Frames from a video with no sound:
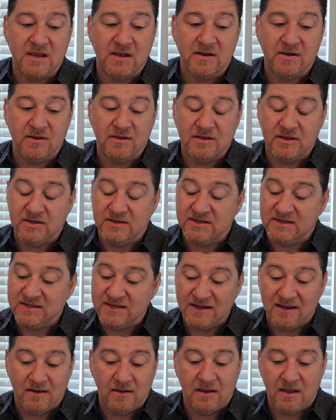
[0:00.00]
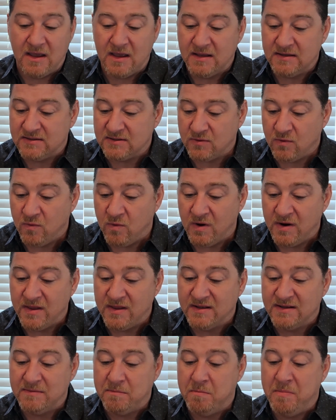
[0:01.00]
it's one of
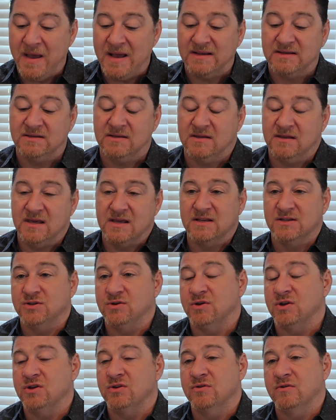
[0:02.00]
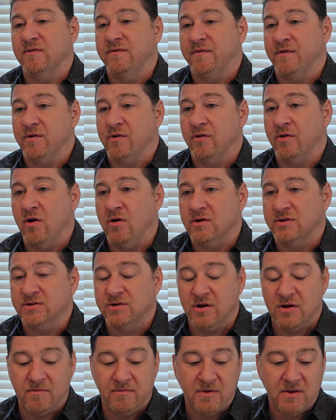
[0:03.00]
the best things you can do for your
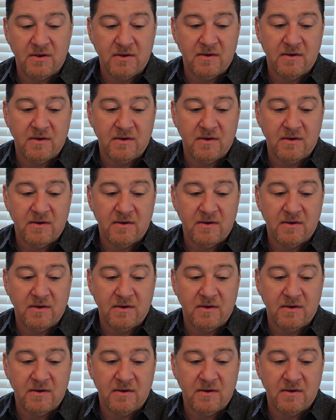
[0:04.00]
long-term